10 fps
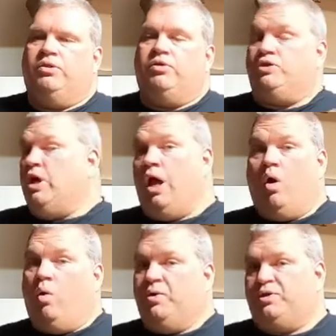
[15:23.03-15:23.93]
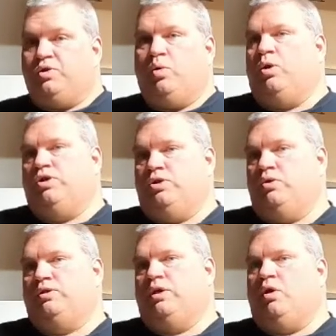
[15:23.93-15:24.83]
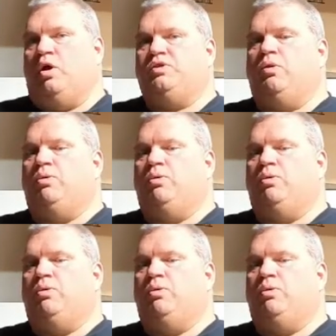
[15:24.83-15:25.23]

there's not always storage units. And also,